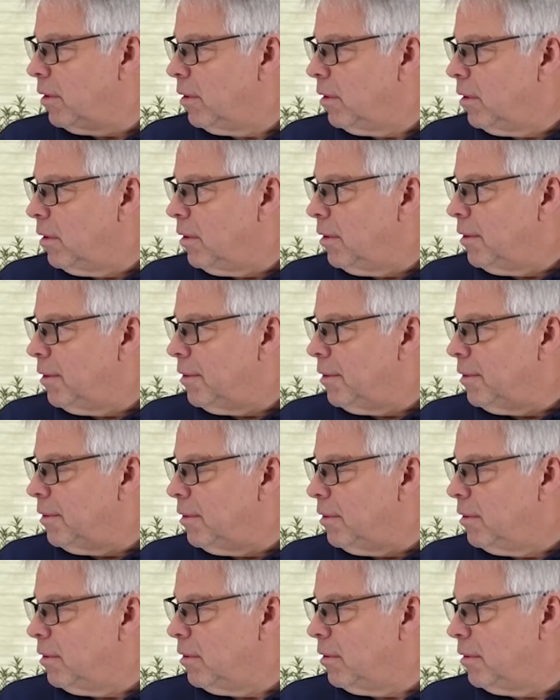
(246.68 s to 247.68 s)

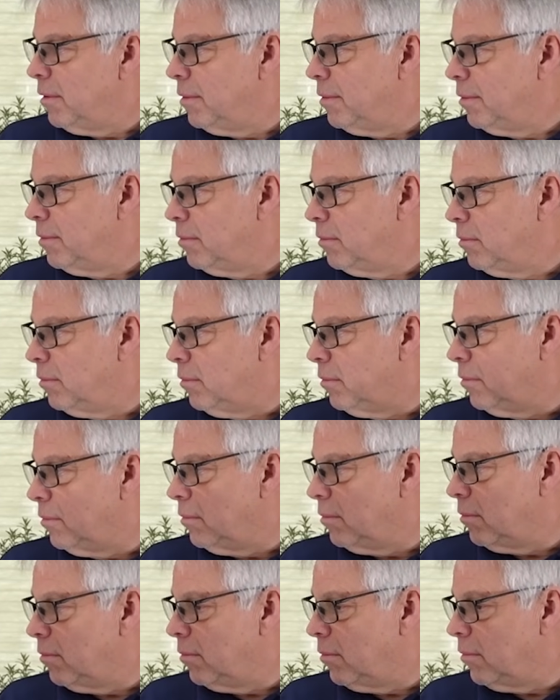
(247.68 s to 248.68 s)

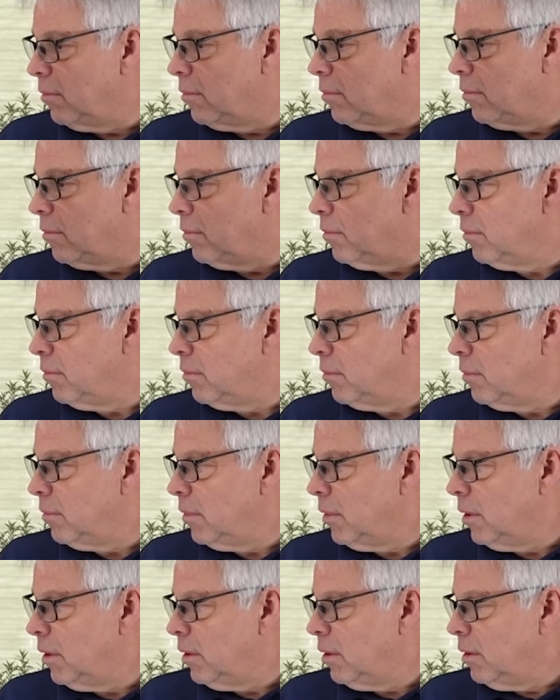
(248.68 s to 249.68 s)

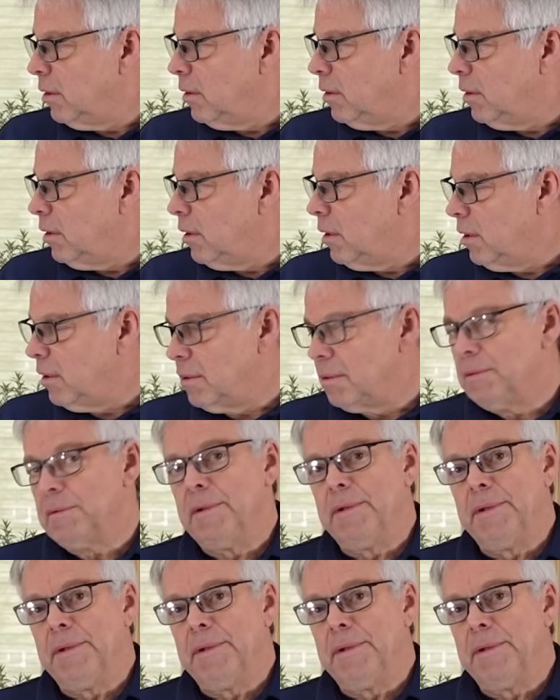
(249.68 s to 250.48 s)
(not speaking)